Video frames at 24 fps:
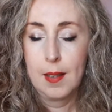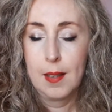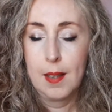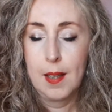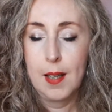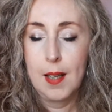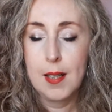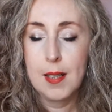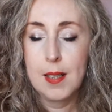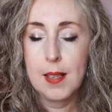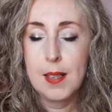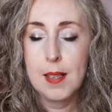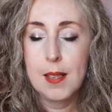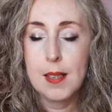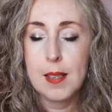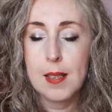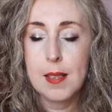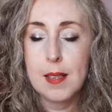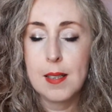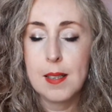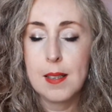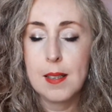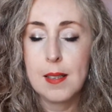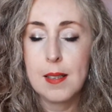And
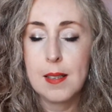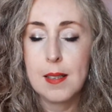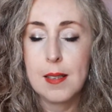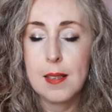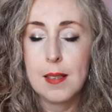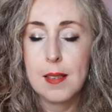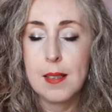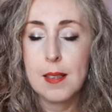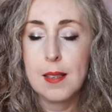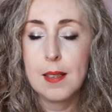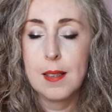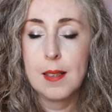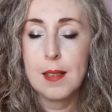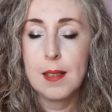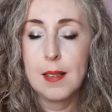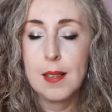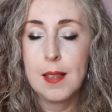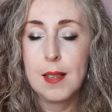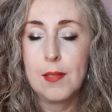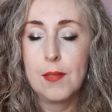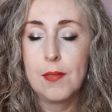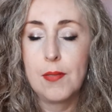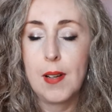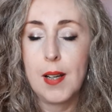
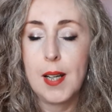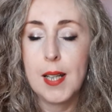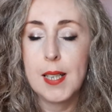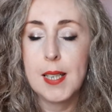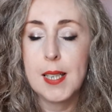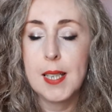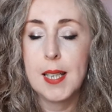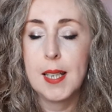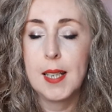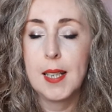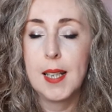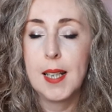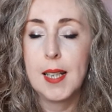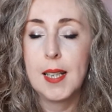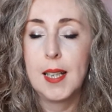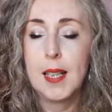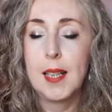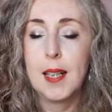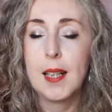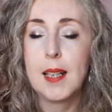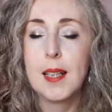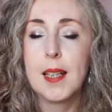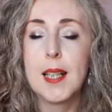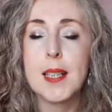inviting any
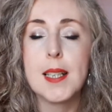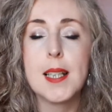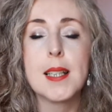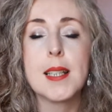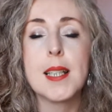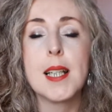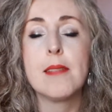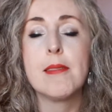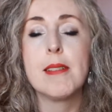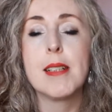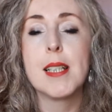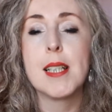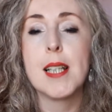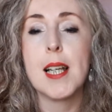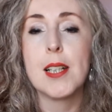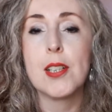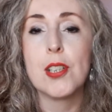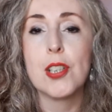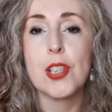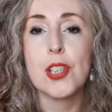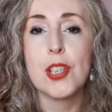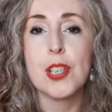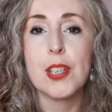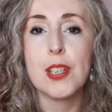unnecessary
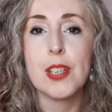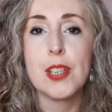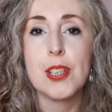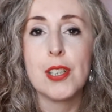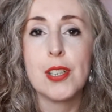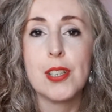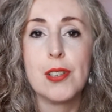tension